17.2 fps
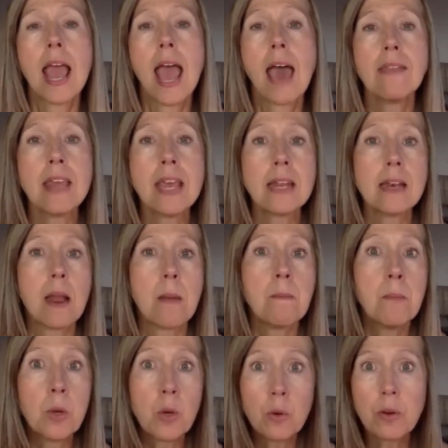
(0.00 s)
And then
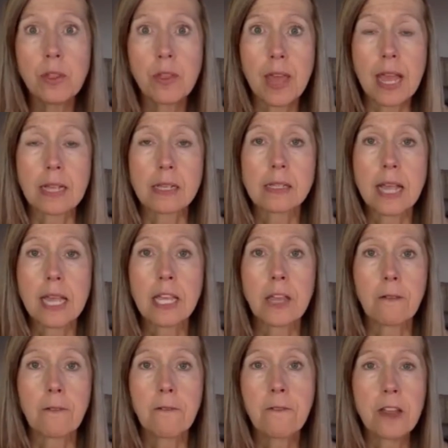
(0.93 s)
mood things, like
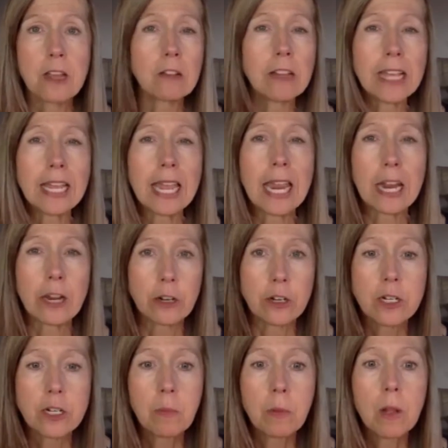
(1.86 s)
you're feeling
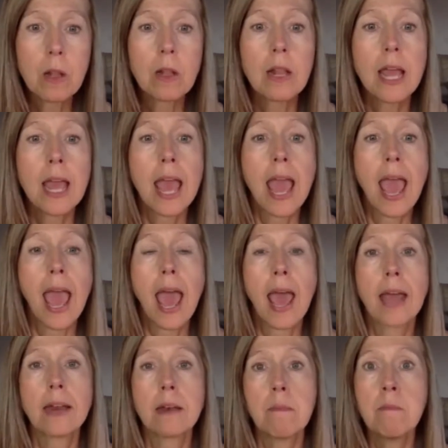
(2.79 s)
irritable
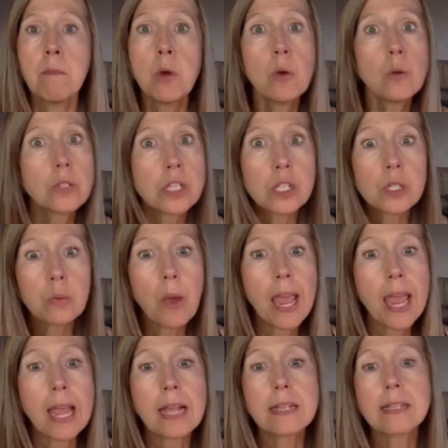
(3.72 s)
and mood
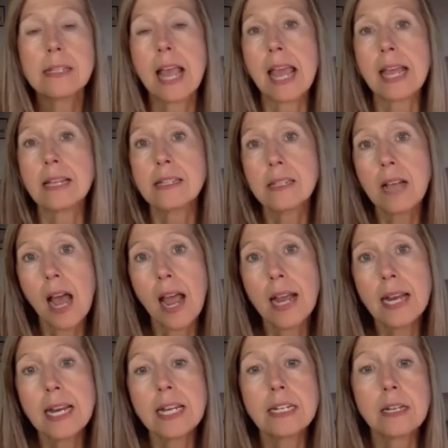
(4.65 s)
swings,
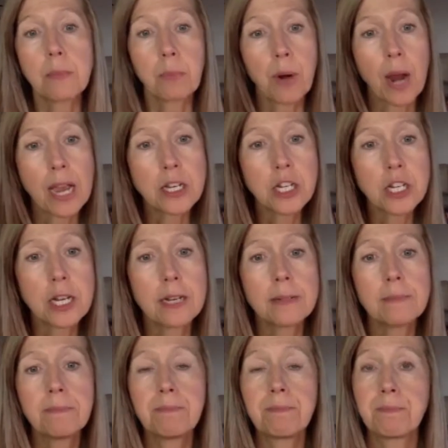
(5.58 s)
anxiety,
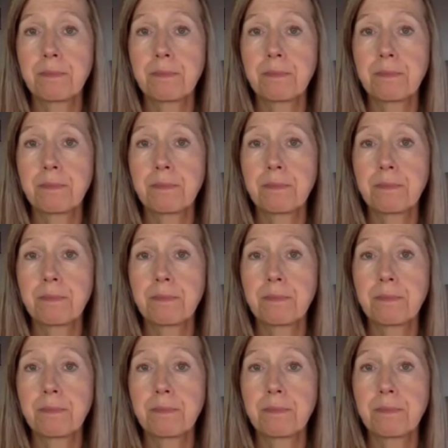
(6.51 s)
depression.